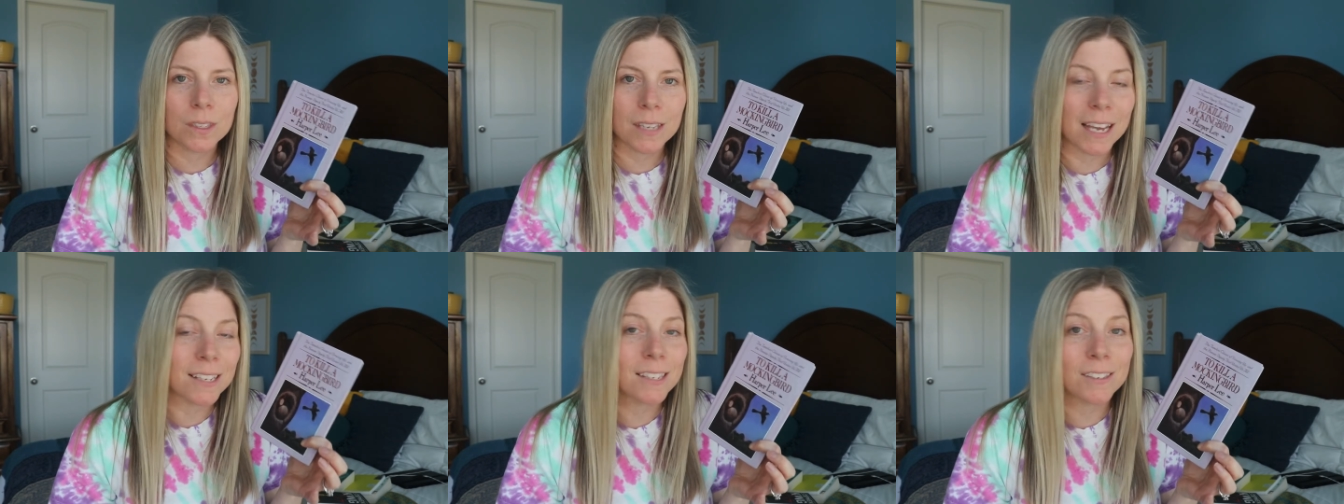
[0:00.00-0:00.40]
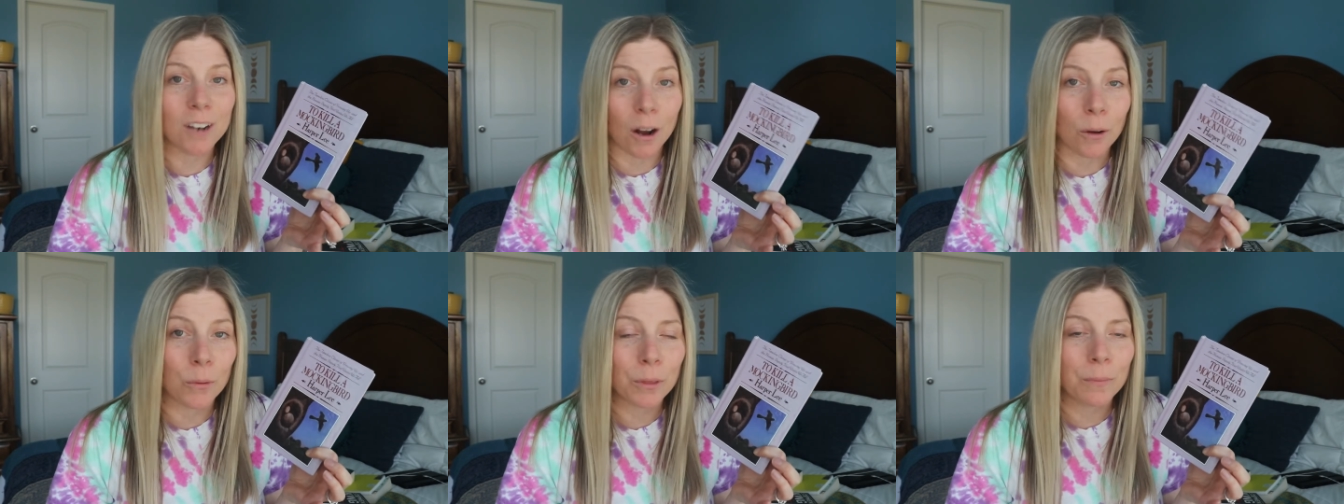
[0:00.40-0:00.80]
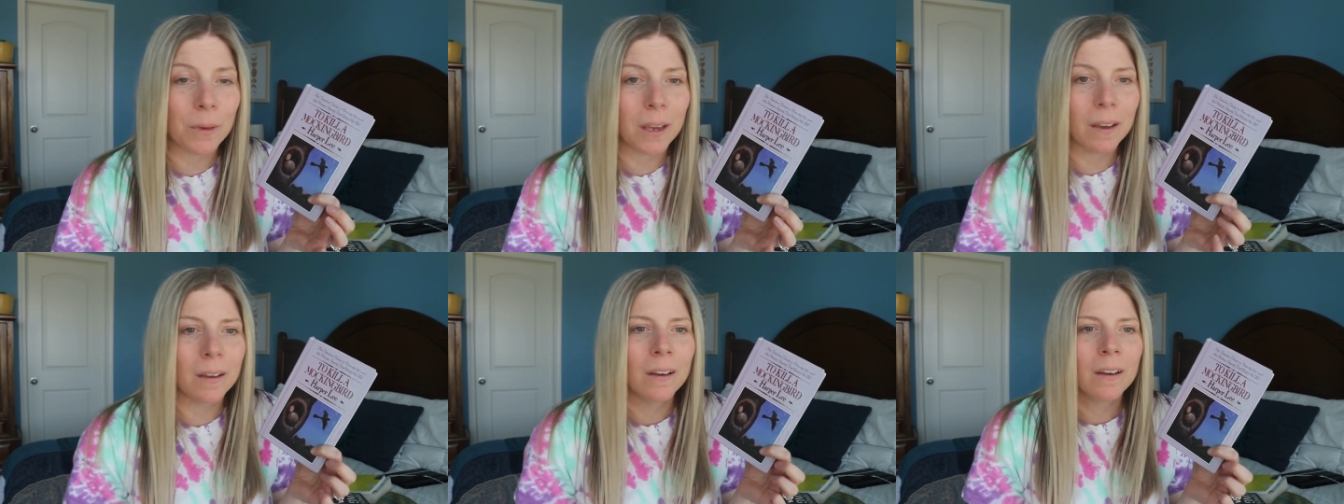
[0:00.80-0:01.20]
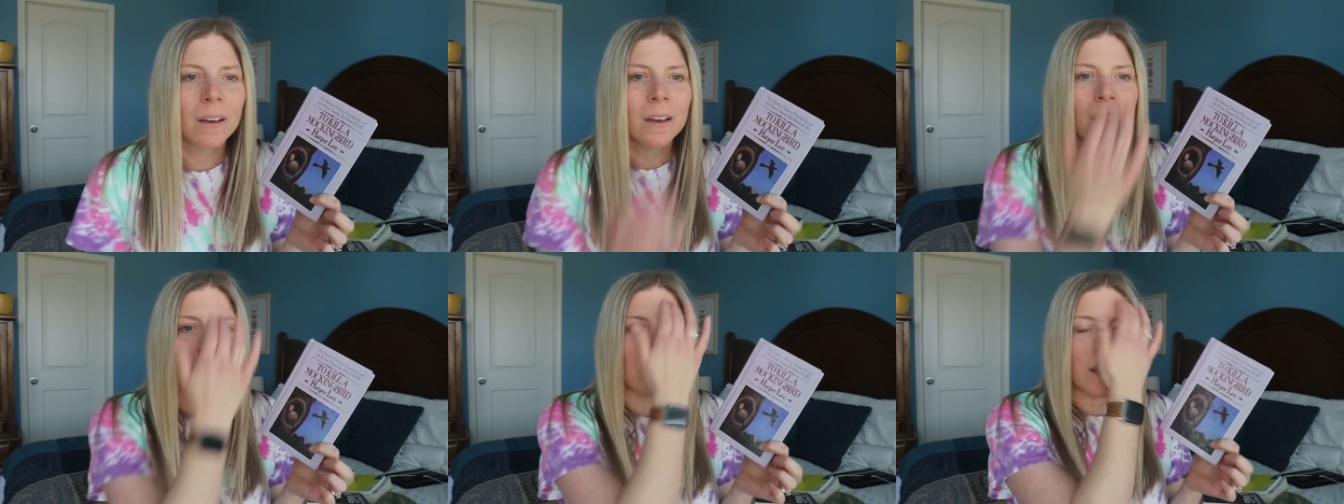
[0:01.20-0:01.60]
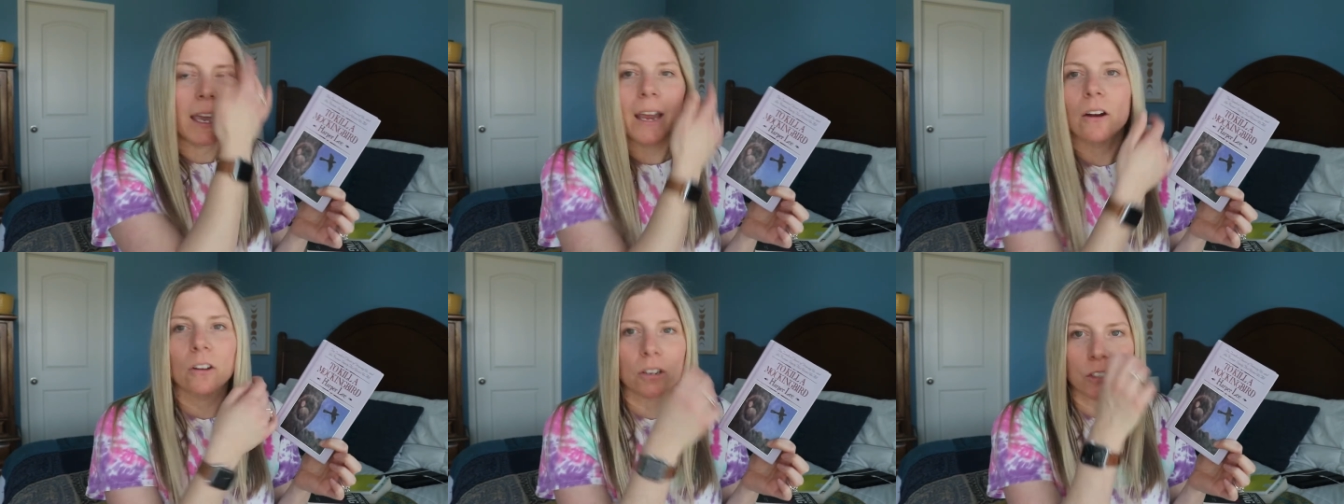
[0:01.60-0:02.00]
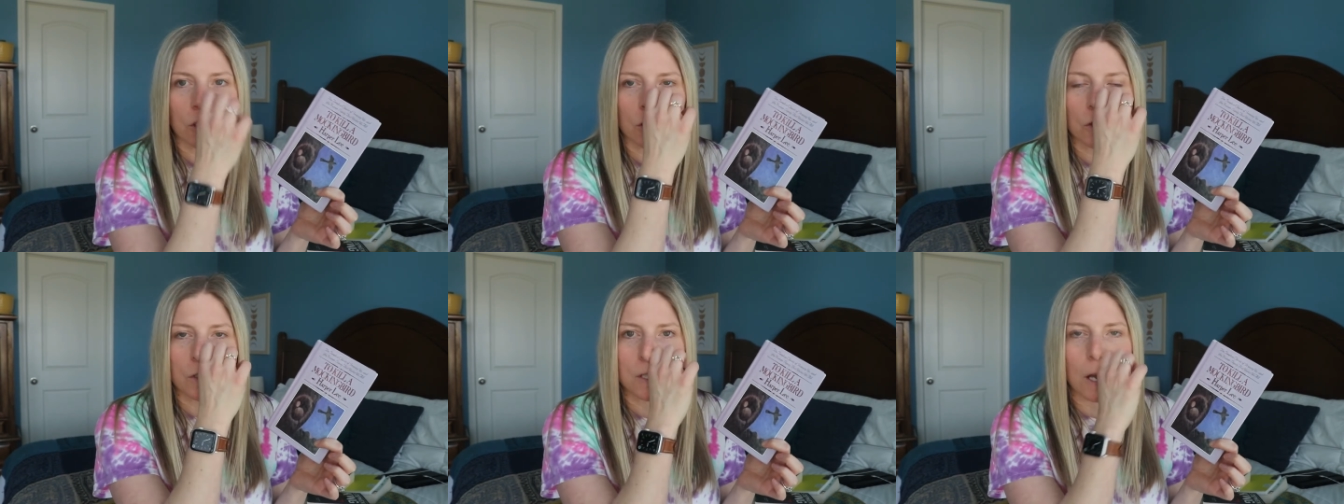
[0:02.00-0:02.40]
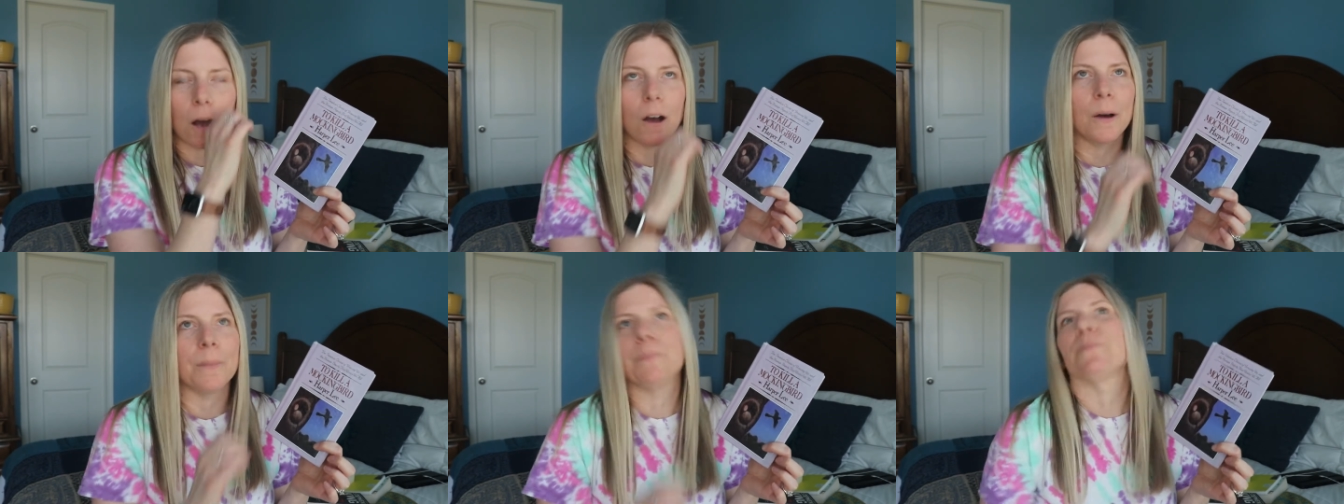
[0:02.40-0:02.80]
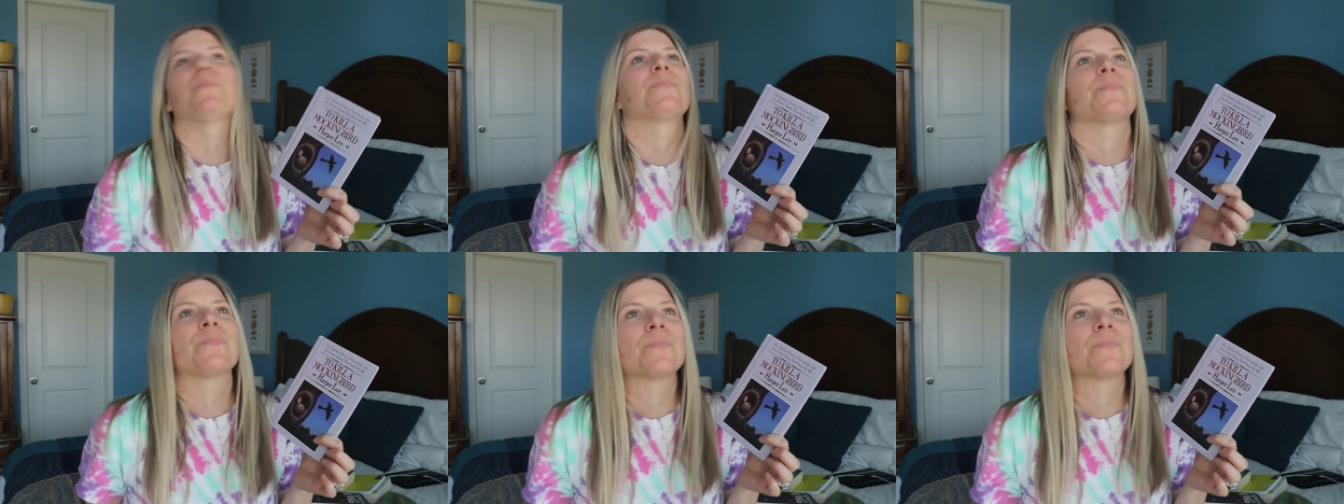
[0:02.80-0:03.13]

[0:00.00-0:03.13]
has stuck with me. The characters, um,